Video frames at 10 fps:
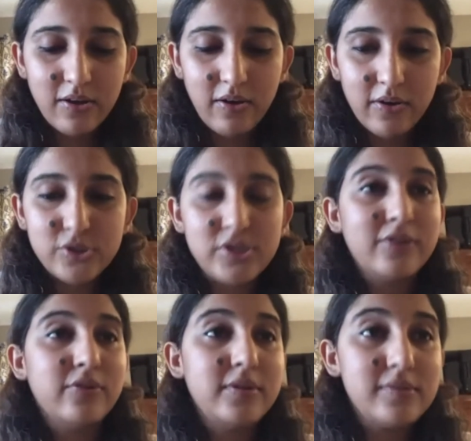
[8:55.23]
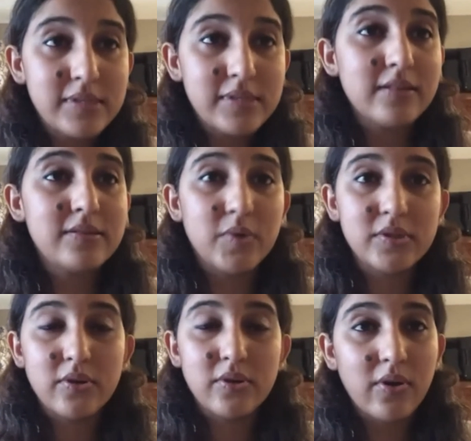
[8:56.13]
she could sense what's
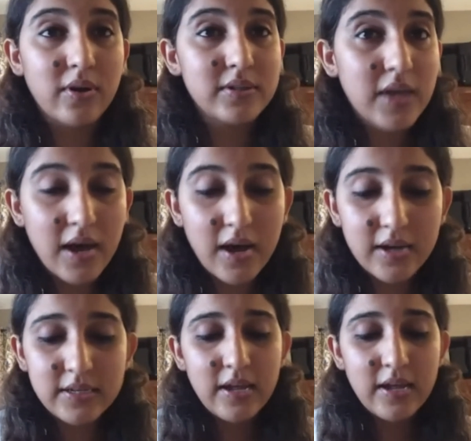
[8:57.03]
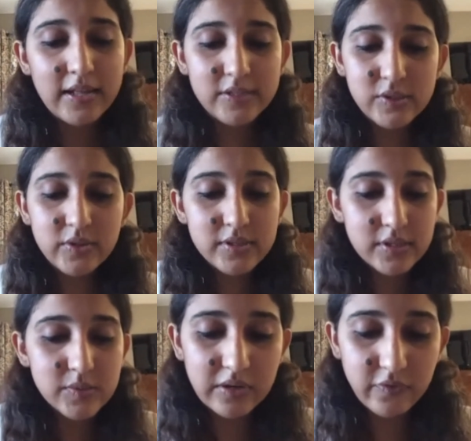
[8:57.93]
on God's heart. And so this is
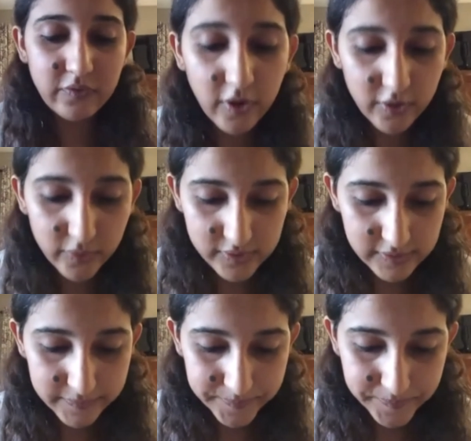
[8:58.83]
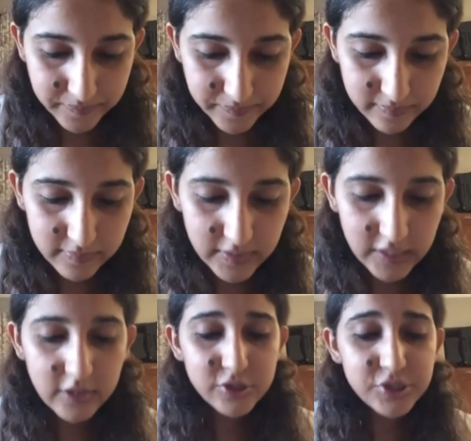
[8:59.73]
what follows.
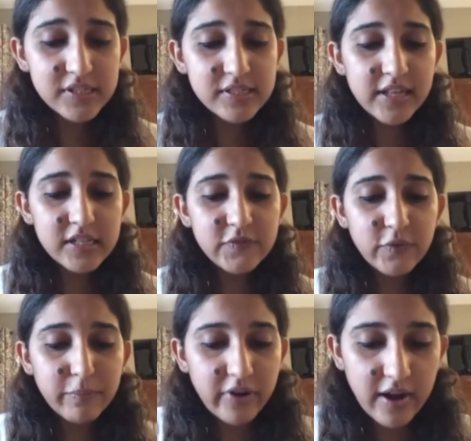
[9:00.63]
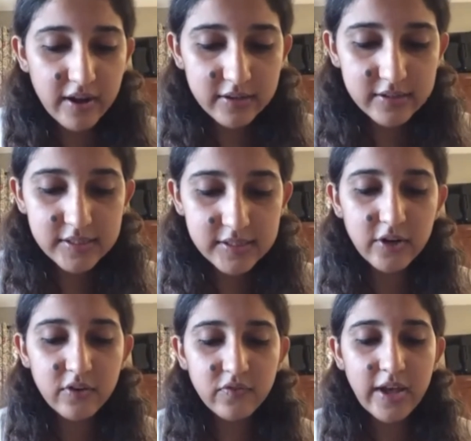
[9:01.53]
She sends for Barak, son
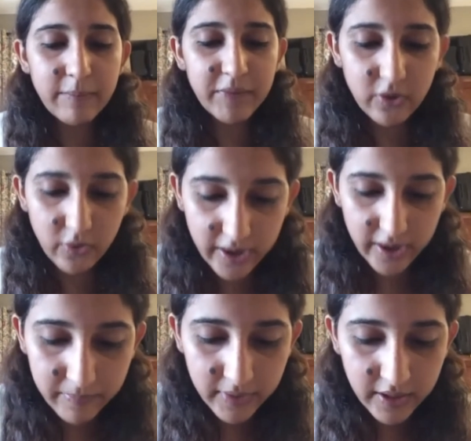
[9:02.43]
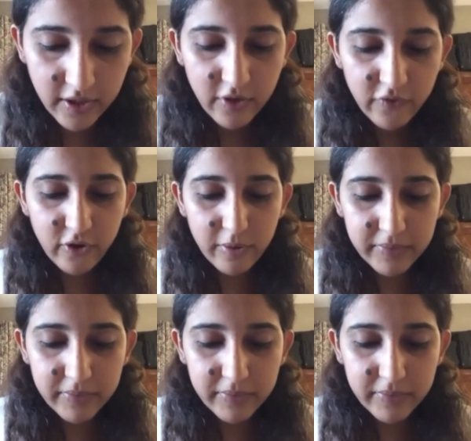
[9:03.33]
of Abinoam, from